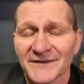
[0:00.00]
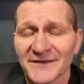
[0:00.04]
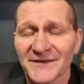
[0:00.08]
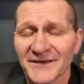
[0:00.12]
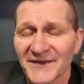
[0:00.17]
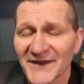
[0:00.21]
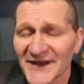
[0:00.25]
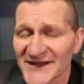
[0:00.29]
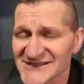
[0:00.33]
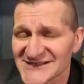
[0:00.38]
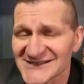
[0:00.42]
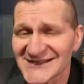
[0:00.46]

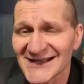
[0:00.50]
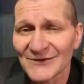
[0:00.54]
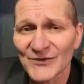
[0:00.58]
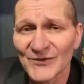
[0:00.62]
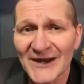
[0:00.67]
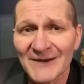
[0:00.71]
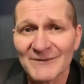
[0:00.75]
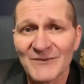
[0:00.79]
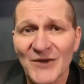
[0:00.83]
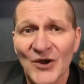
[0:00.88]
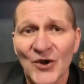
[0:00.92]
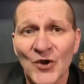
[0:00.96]
That's not what
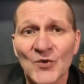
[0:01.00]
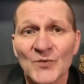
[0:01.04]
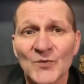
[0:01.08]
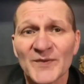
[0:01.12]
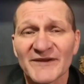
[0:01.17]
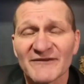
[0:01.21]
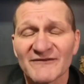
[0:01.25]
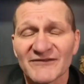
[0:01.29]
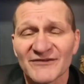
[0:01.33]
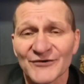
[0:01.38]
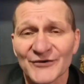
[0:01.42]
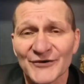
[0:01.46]
I'm hoping
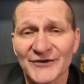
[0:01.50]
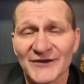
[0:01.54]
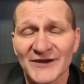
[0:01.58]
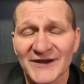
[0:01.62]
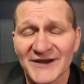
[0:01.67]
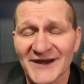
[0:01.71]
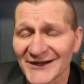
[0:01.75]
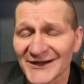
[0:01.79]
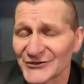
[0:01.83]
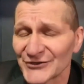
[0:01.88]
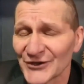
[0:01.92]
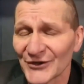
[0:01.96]
for you. And
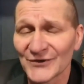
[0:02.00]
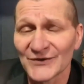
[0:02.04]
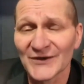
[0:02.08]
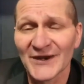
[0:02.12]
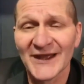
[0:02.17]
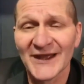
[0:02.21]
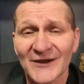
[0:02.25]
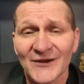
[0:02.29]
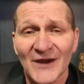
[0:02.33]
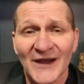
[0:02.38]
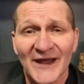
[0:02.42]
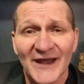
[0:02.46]
I don't
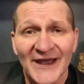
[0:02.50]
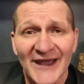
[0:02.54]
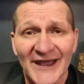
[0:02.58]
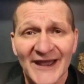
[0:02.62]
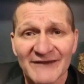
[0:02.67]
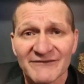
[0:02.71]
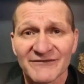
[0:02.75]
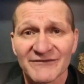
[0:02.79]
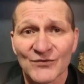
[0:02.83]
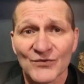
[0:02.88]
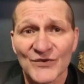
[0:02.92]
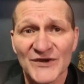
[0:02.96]

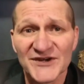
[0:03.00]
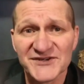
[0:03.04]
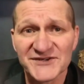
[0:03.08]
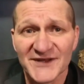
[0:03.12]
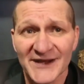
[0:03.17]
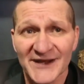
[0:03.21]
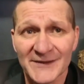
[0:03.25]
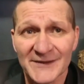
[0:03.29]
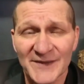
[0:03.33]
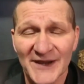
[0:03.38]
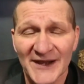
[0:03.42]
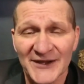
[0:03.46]
ever wish that
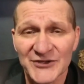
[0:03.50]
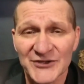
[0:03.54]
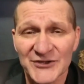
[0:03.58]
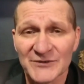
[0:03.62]
upon you.